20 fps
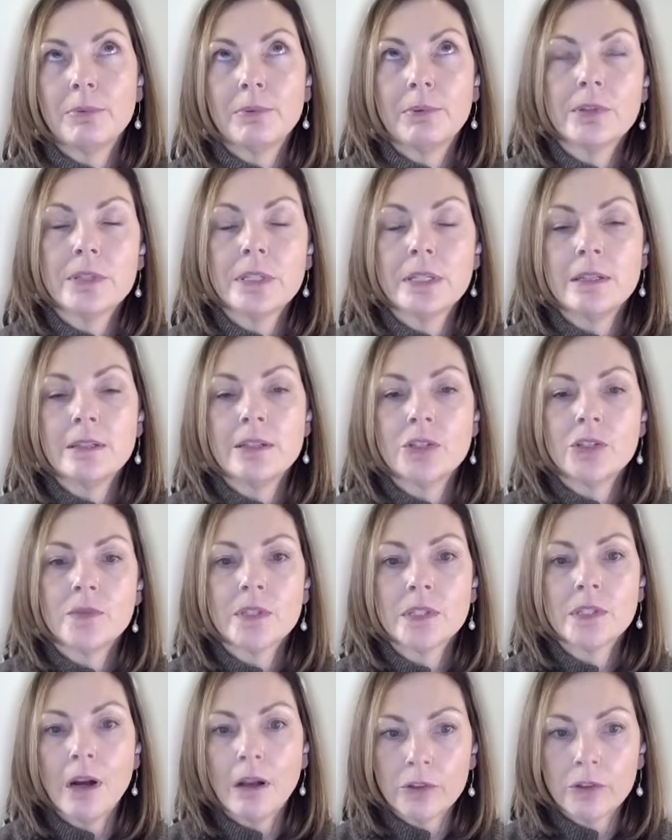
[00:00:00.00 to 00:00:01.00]
percentage of
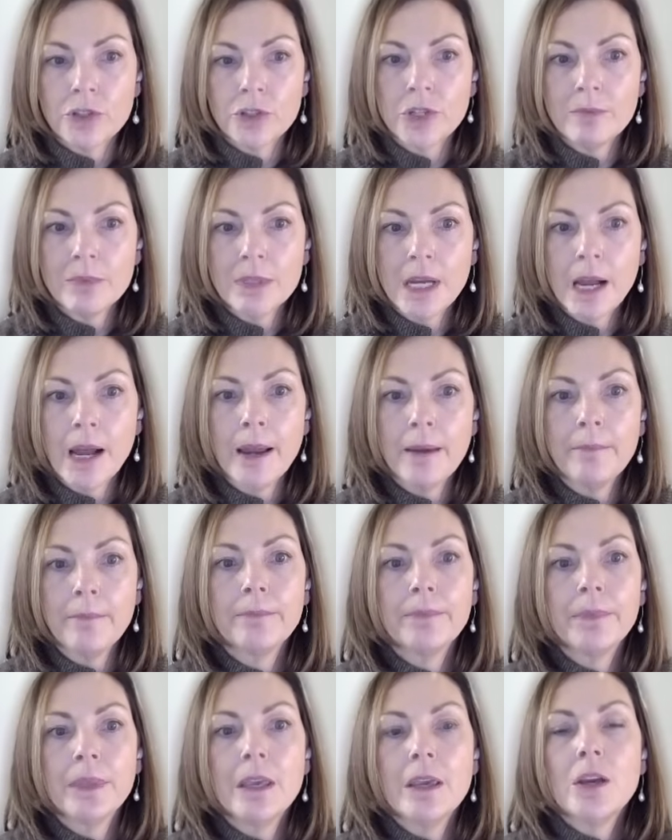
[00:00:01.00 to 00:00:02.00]
scholarship time,
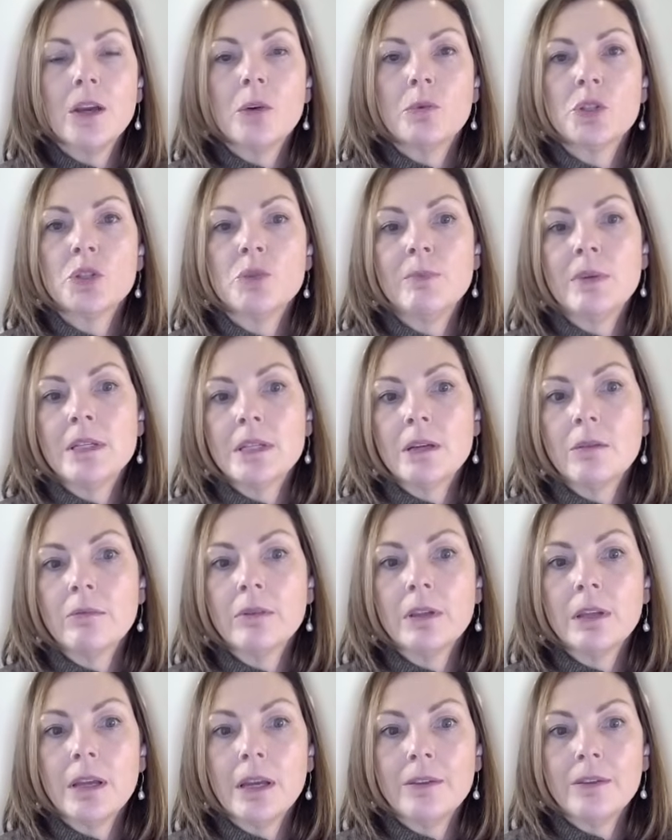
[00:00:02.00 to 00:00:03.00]
which meant I
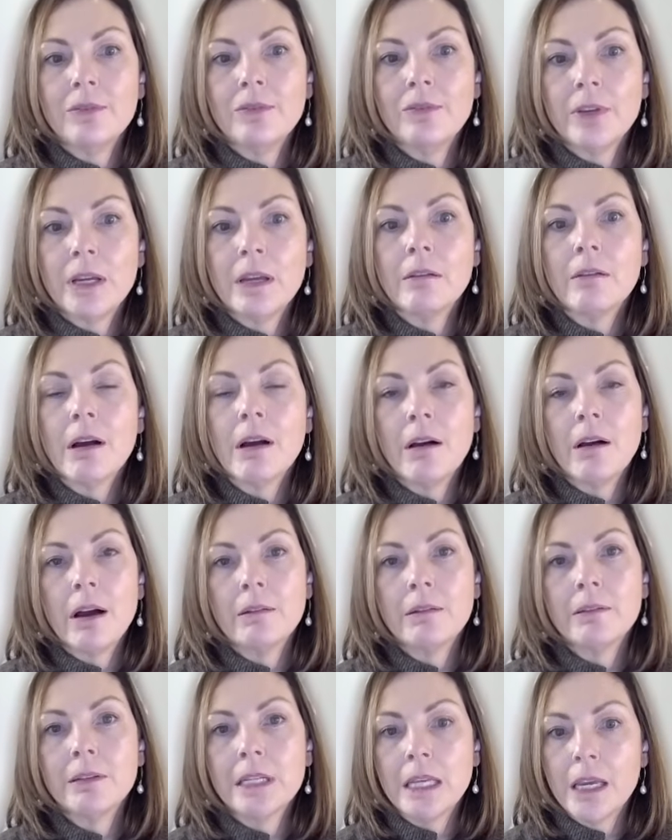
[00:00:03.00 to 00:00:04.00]
really had to figure out
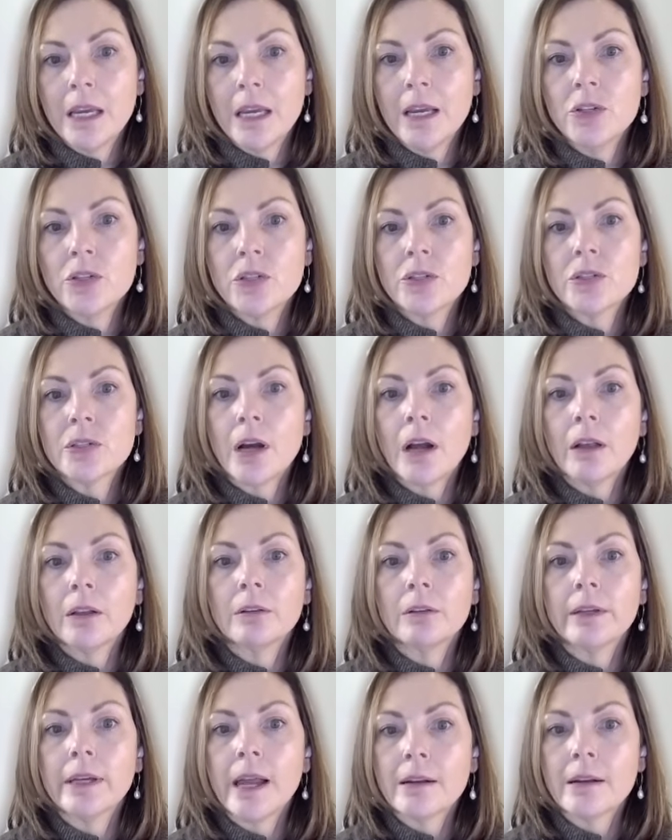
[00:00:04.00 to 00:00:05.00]
how to engage in
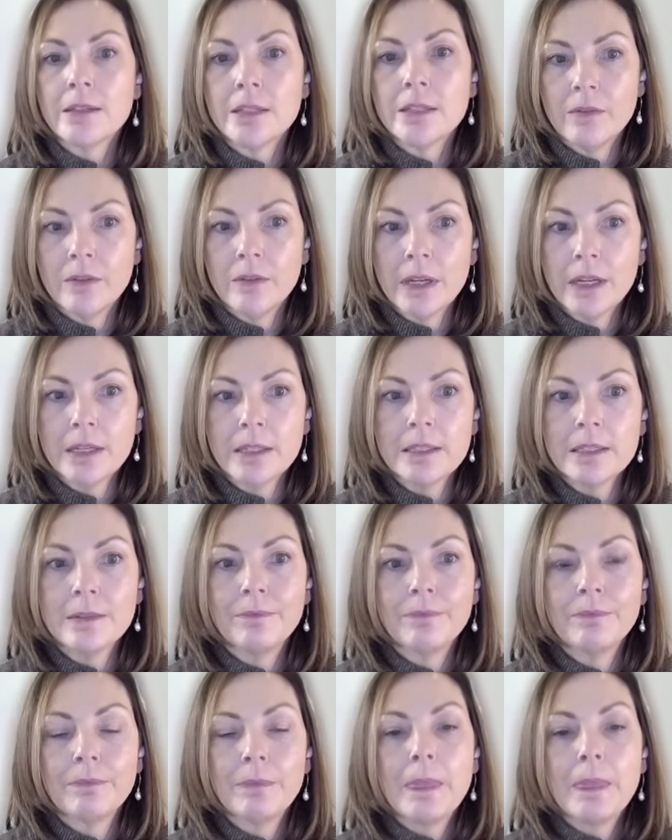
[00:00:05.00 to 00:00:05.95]
scholarly activities.